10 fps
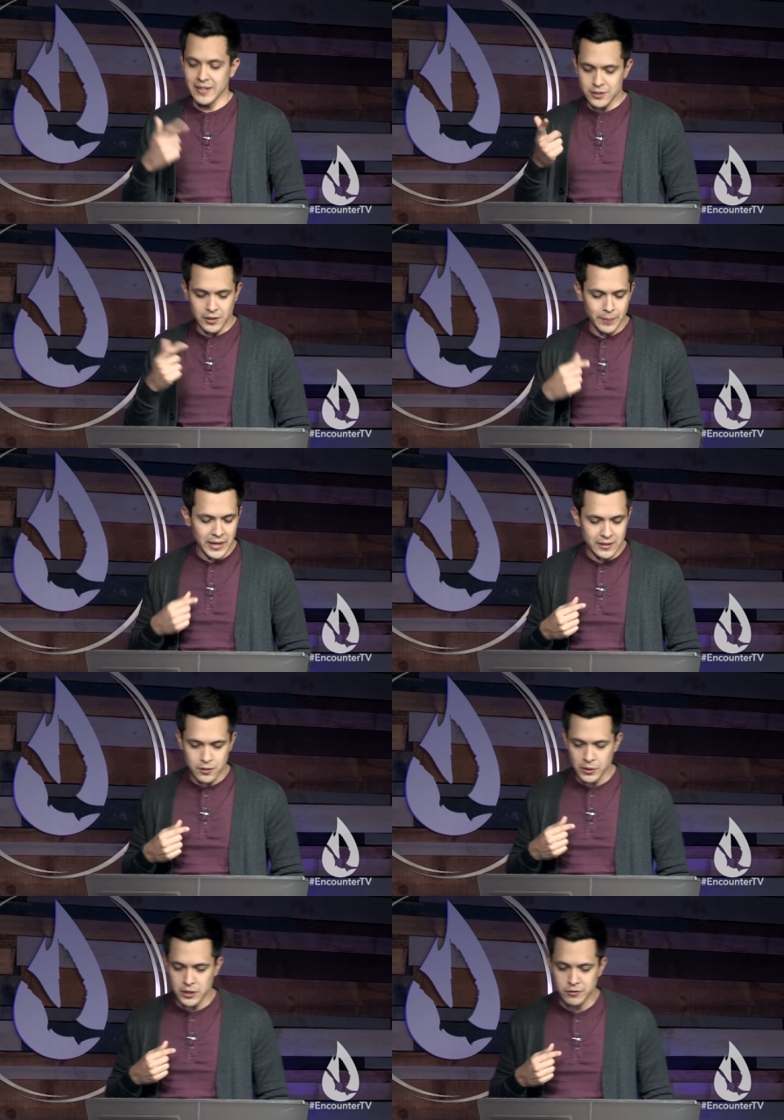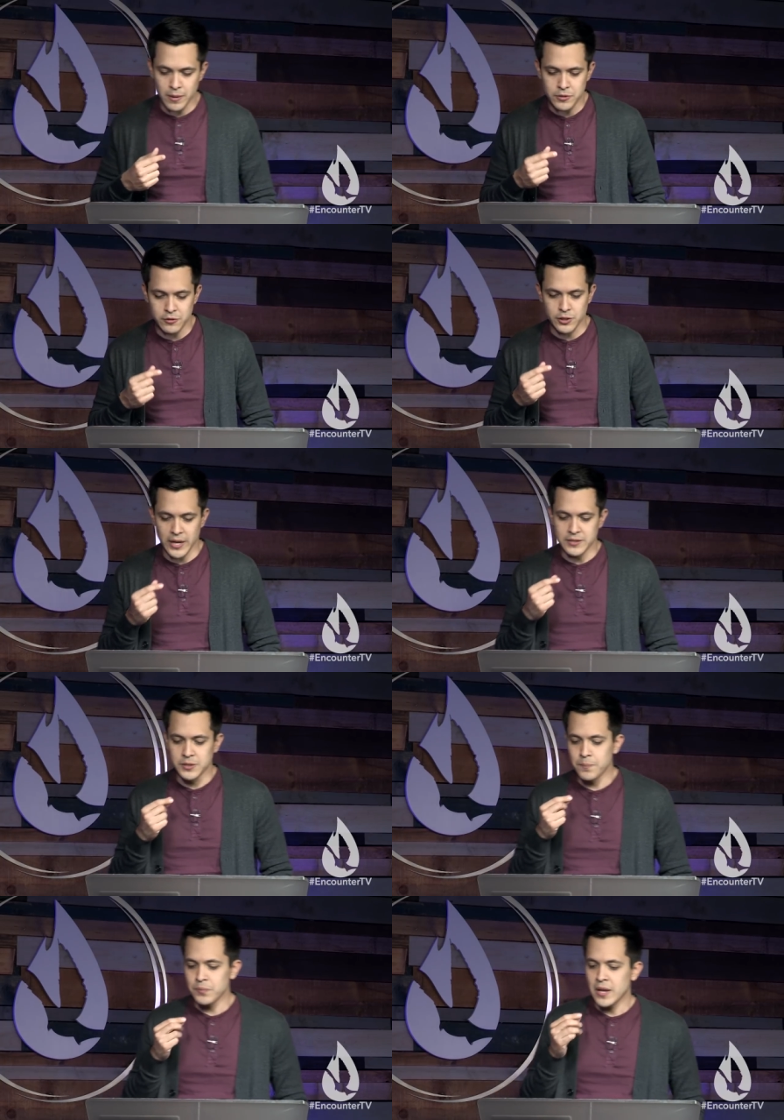And so let me get to what the scripture says,
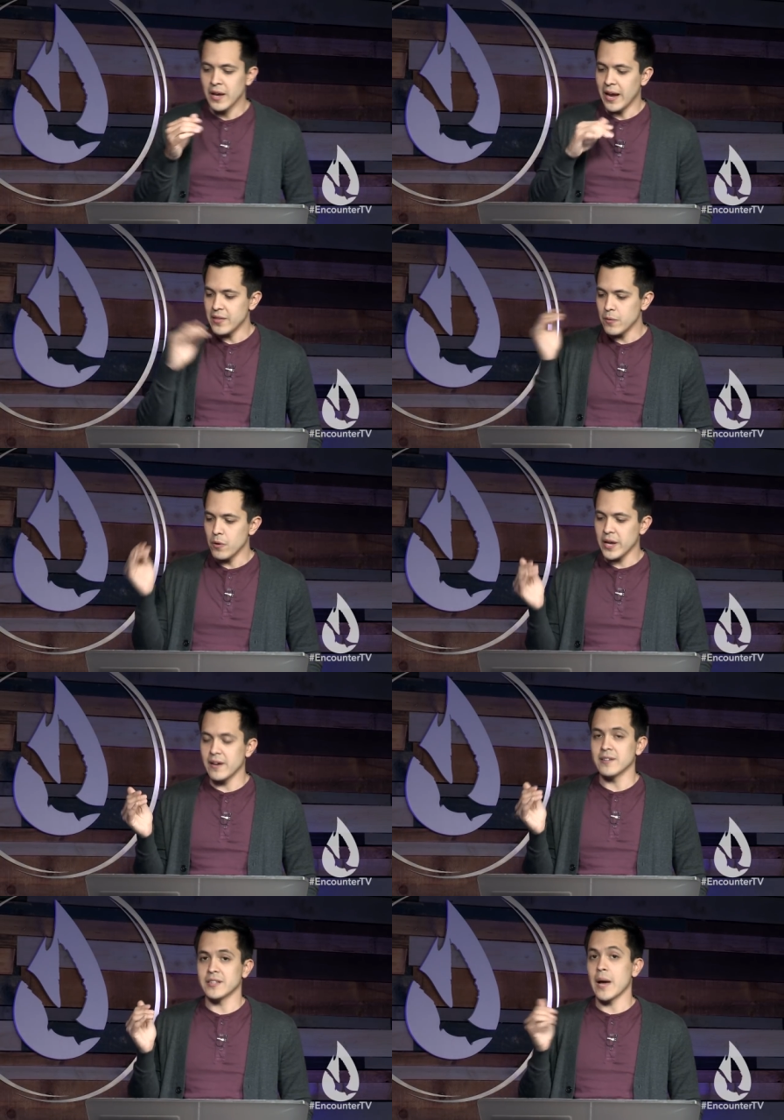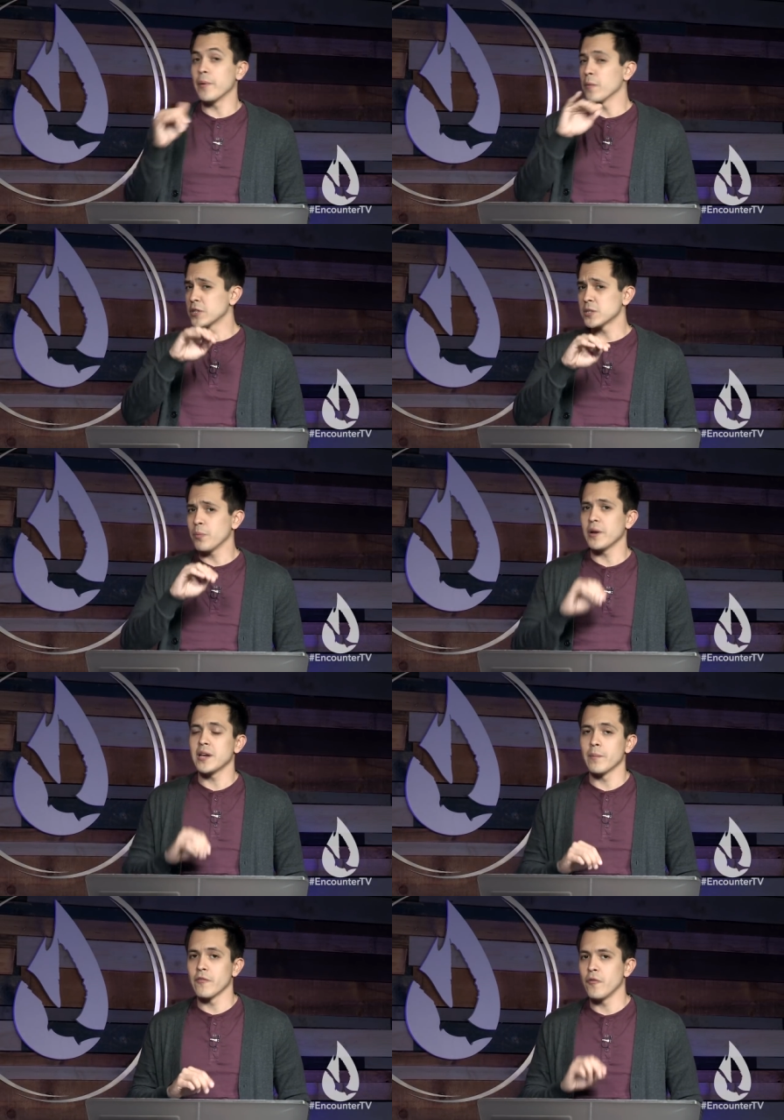and then we'll get on to that point, which is point
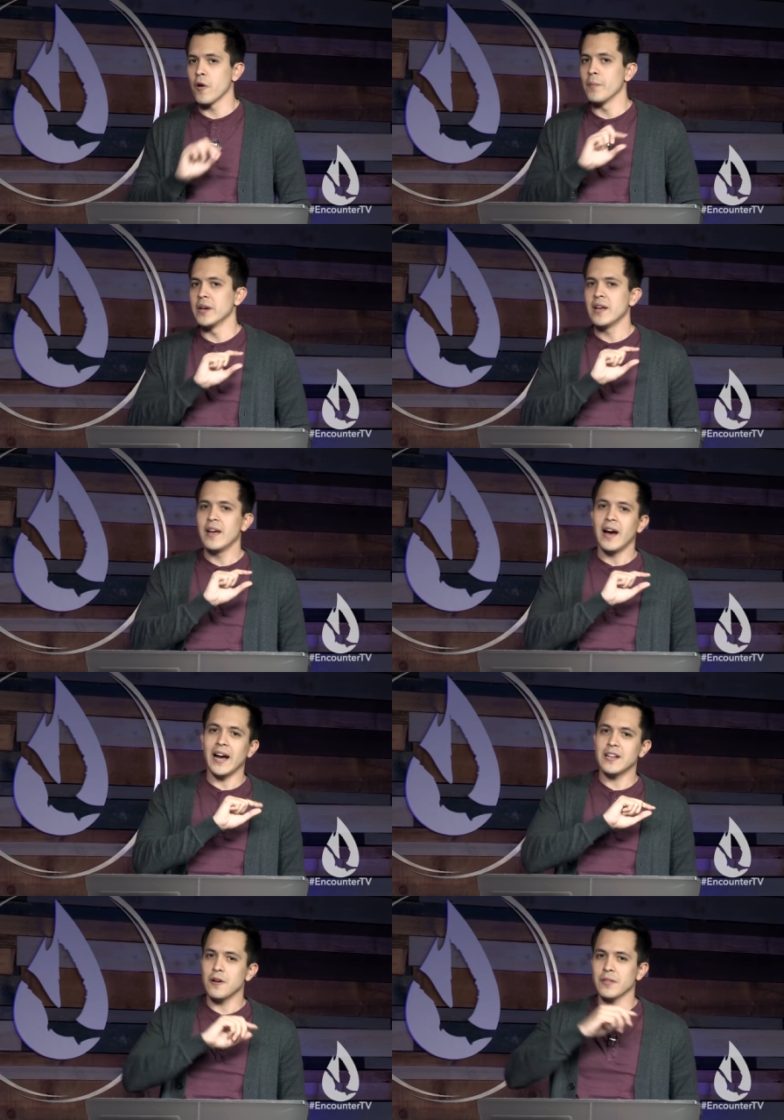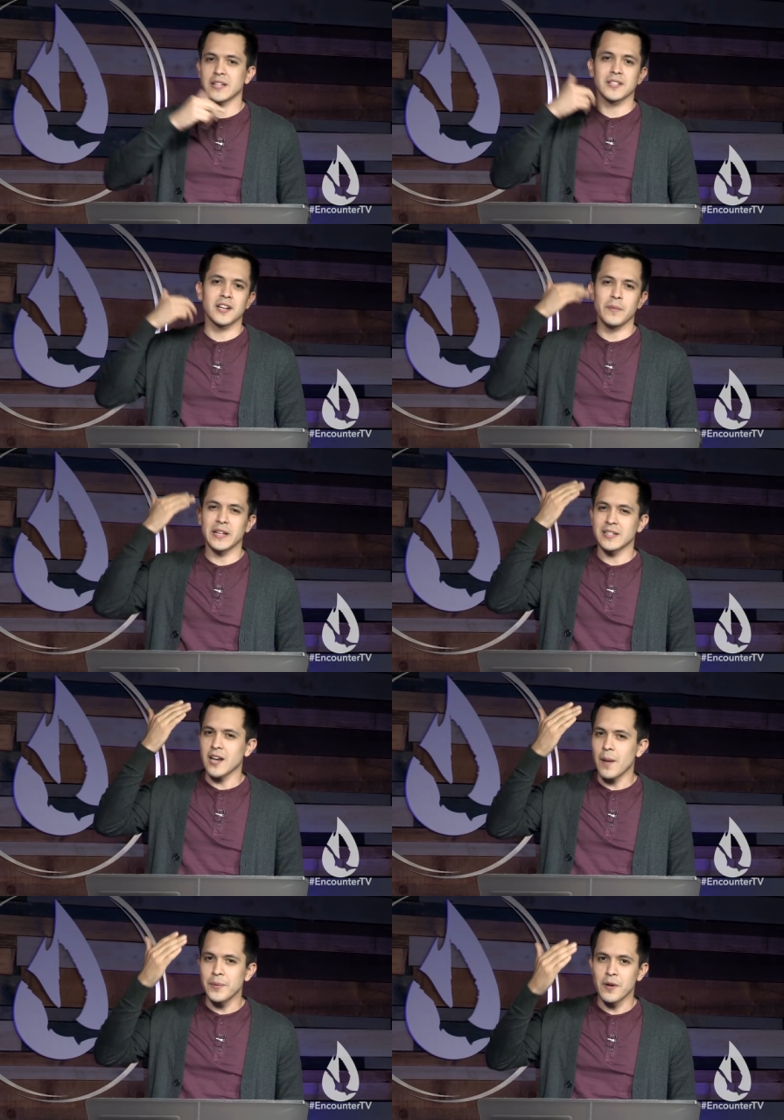number four. But I know that's going to be at the
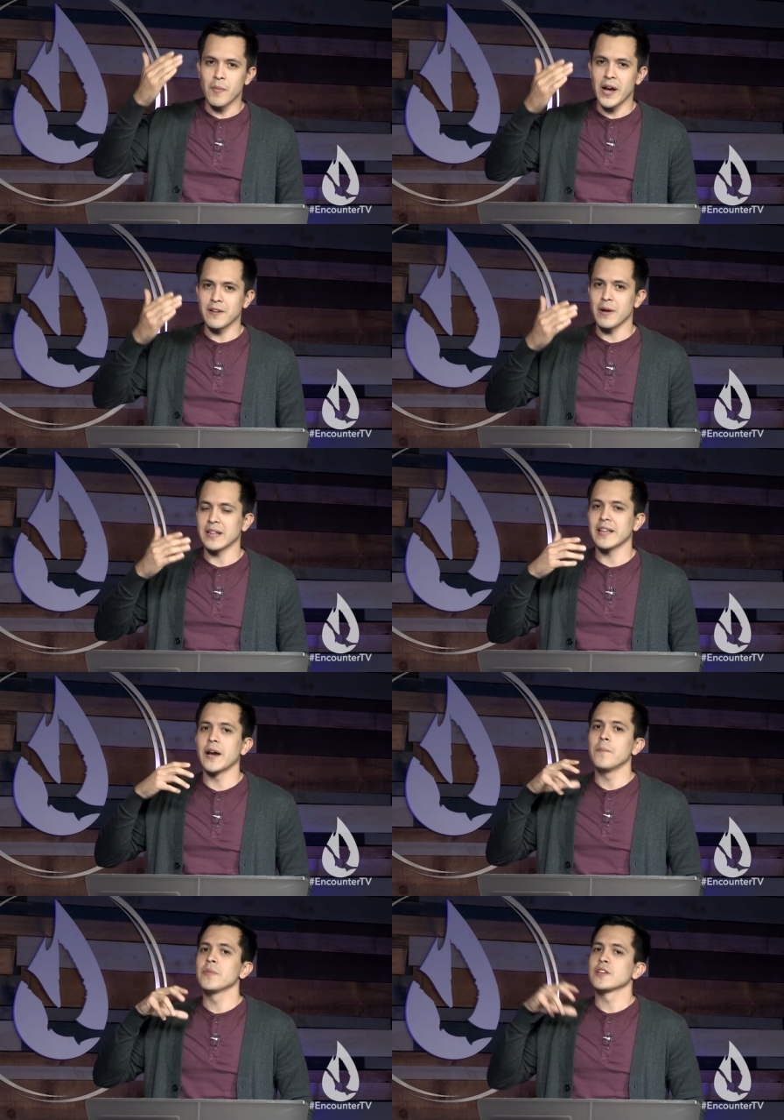top of your mind right there.